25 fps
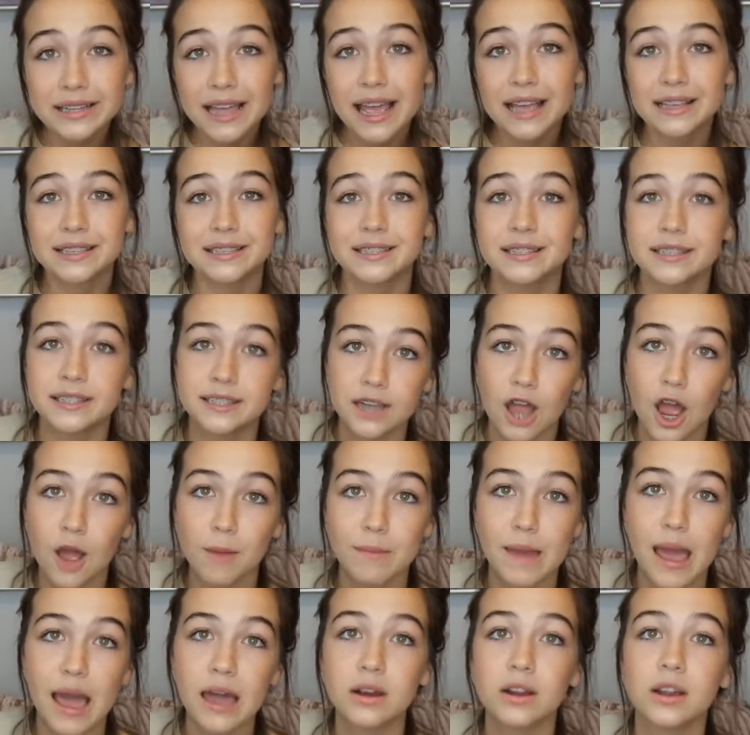test does not
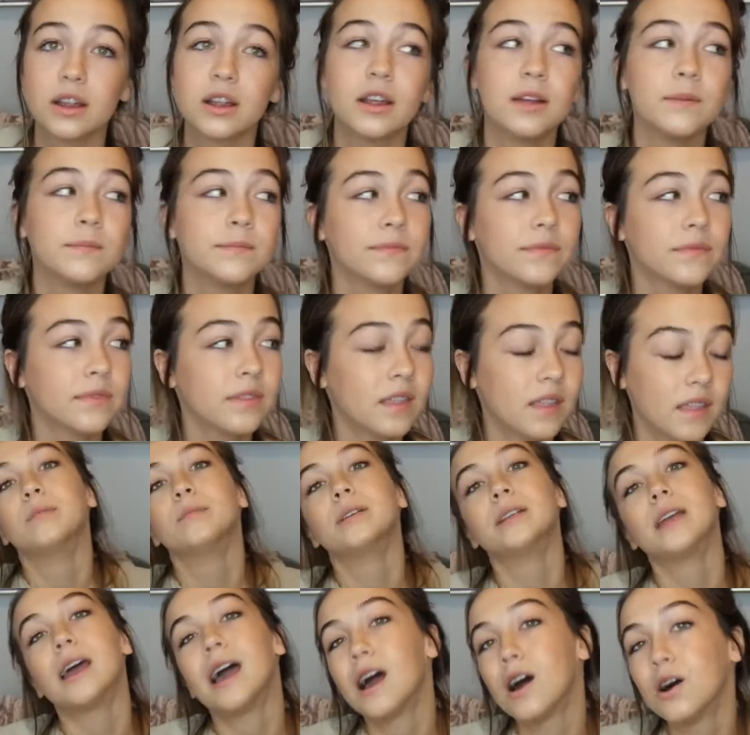matter.
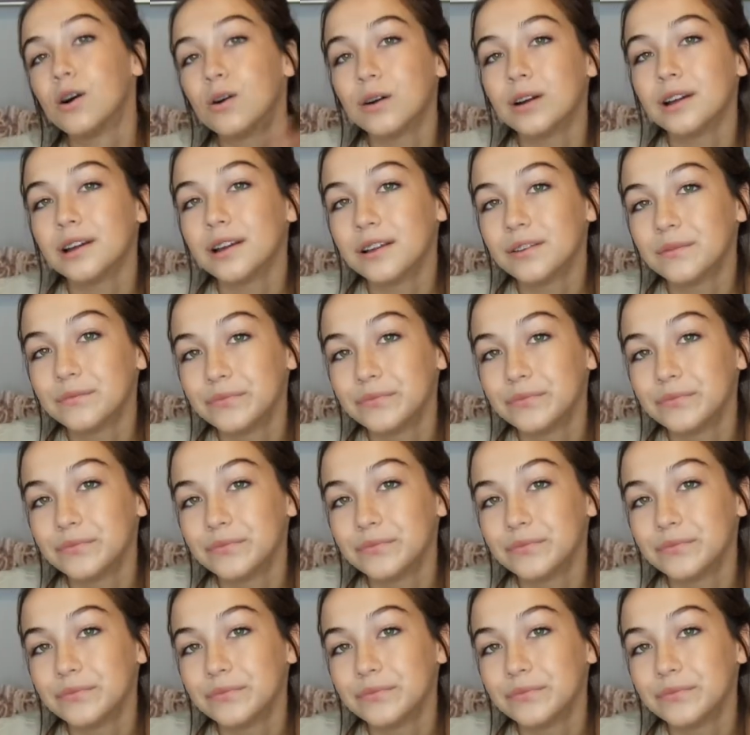But now,